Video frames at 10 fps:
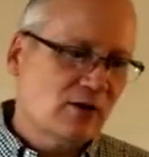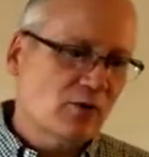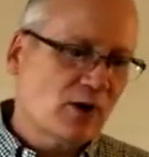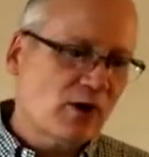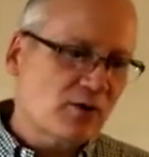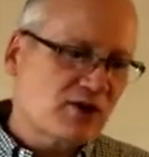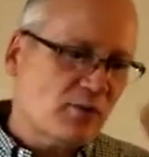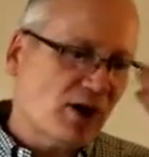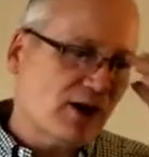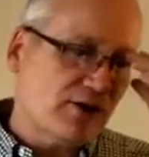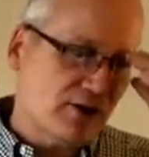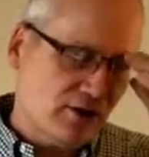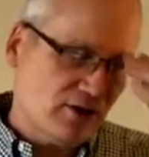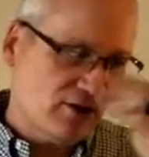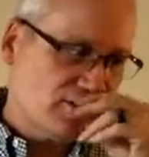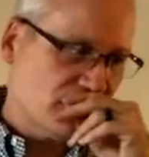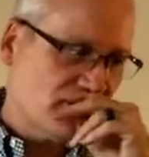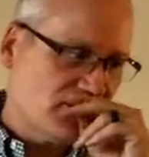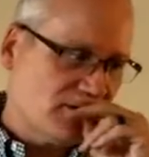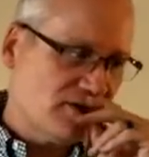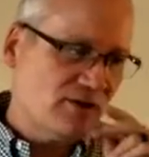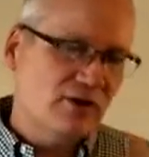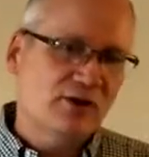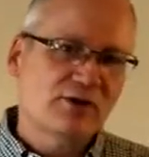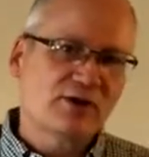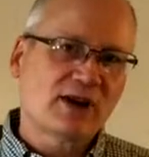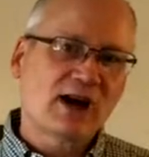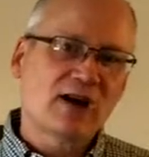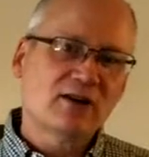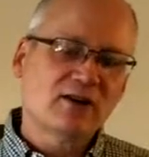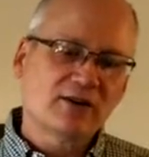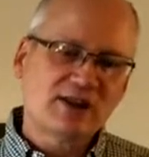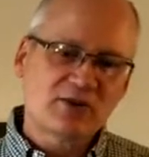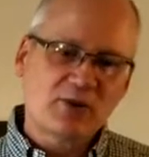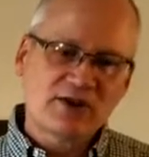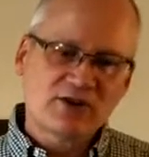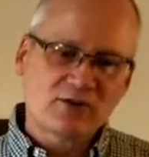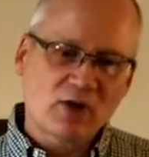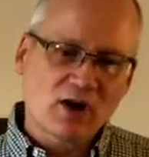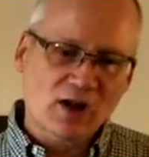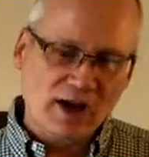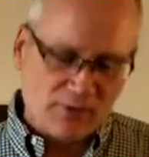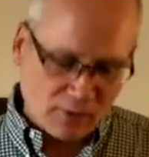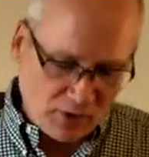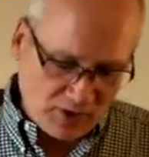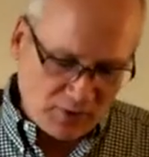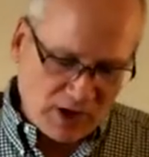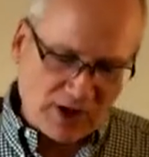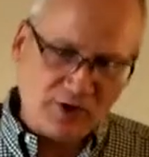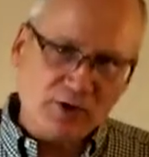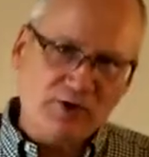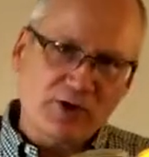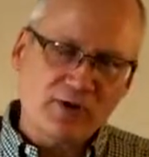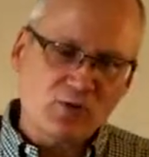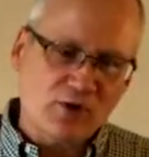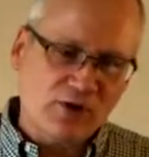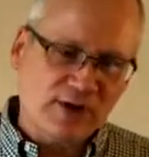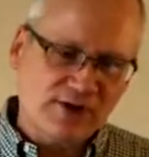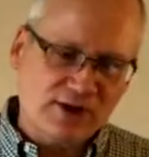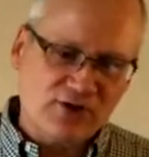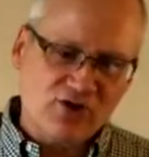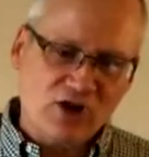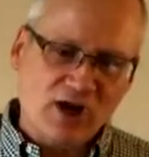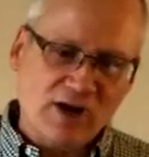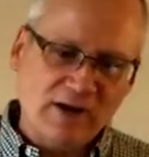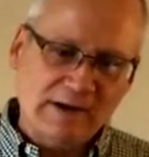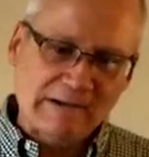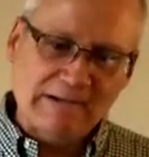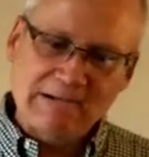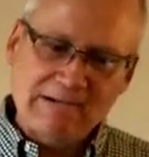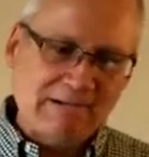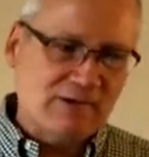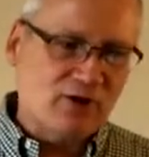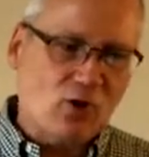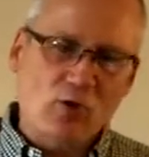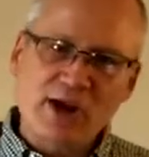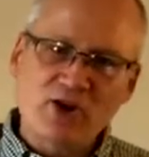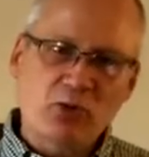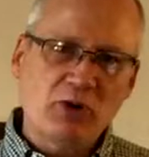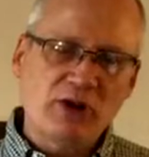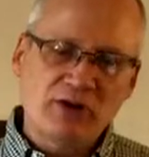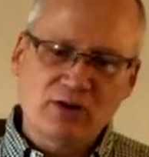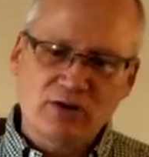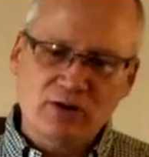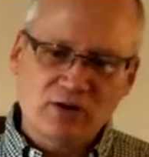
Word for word: We are to respond to God. As He speaks into our life, we're to respond to His written word. He says to John, Don't write your opinion.